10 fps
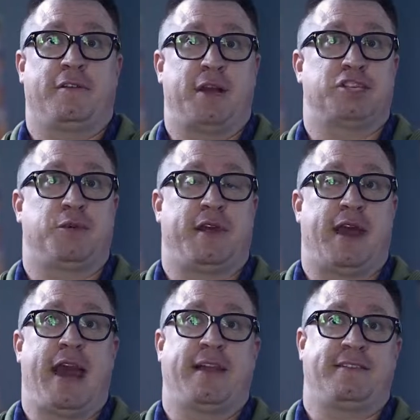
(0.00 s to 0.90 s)
especially with
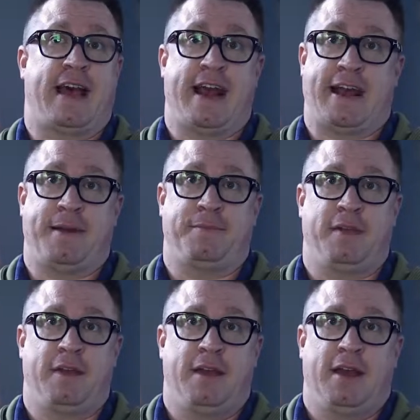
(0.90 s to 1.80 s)
like anxiety.
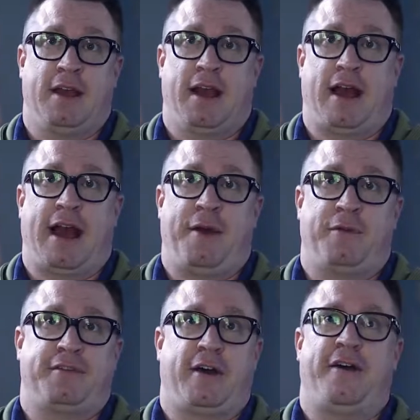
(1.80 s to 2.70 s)
I
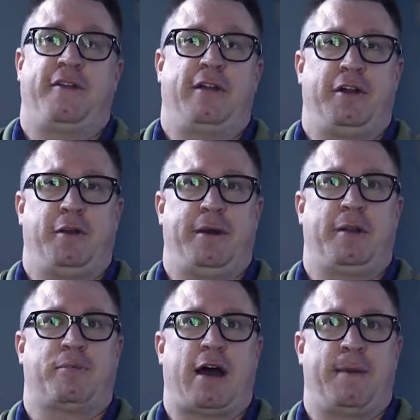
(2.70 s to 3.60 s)
was still having a little
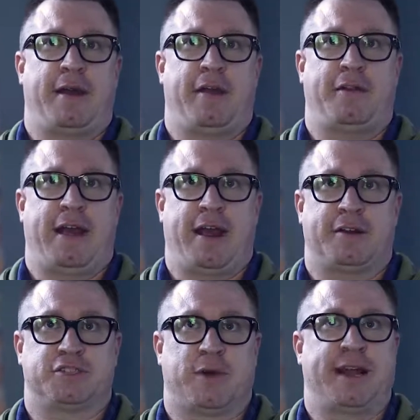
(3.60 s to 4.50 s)
bit of problem here and
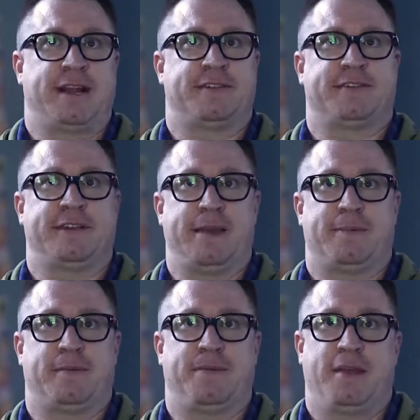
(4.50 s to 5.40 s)
there trying to get to sleep.